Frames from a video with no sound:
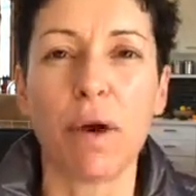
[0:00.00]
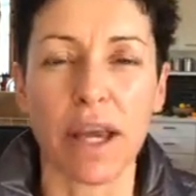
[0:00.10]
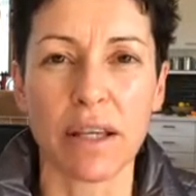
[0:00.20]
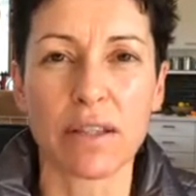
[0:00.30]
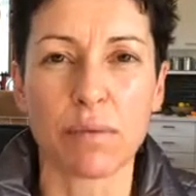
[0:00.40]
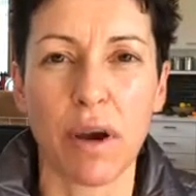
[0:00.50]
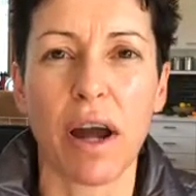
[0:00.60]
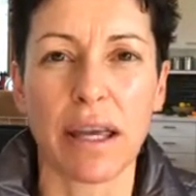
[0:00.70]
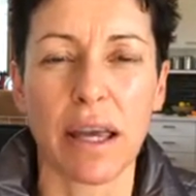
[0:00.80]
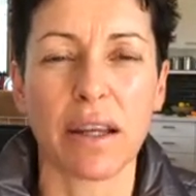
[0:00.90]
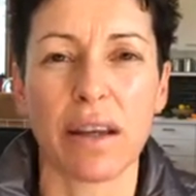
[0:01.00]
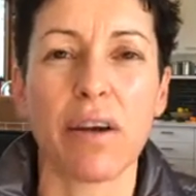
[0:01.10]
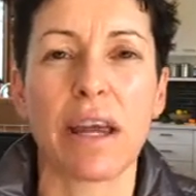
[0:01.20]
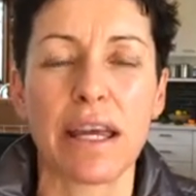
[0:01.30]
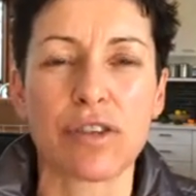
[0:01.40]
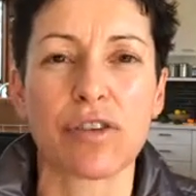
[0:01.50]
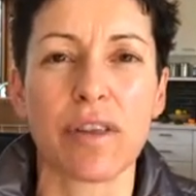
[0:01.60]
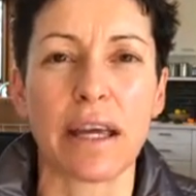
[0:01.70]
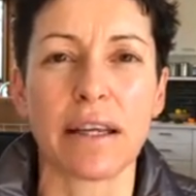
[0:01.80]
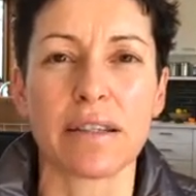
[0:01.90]
weeks where I get, extra
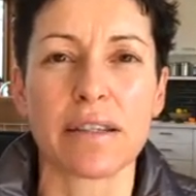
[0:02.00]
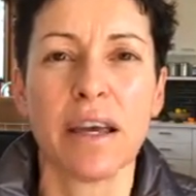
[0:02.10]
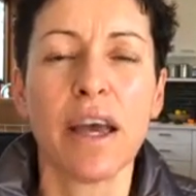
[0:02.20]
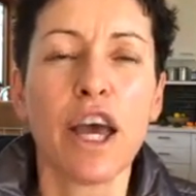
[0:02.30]
things.